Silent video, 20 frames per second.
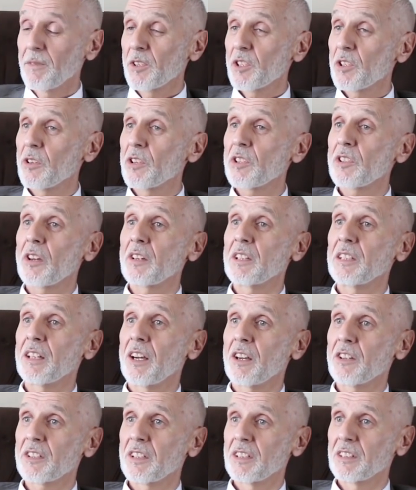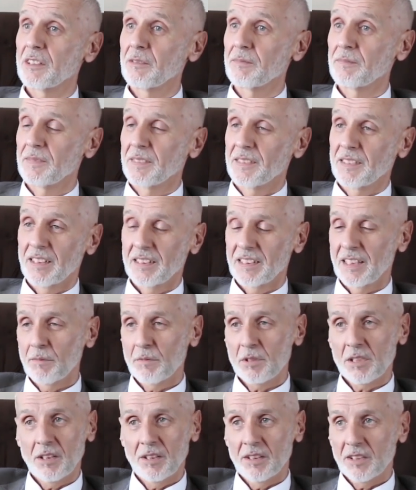So I started asking them, and
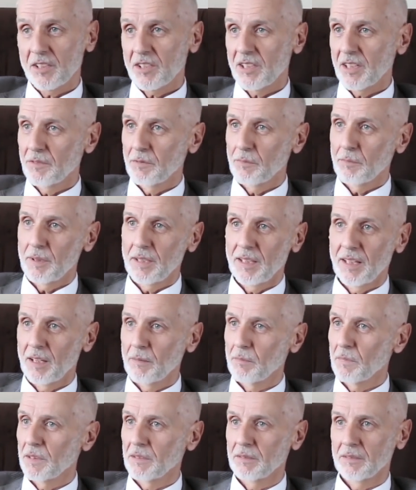that was like 7 p.m.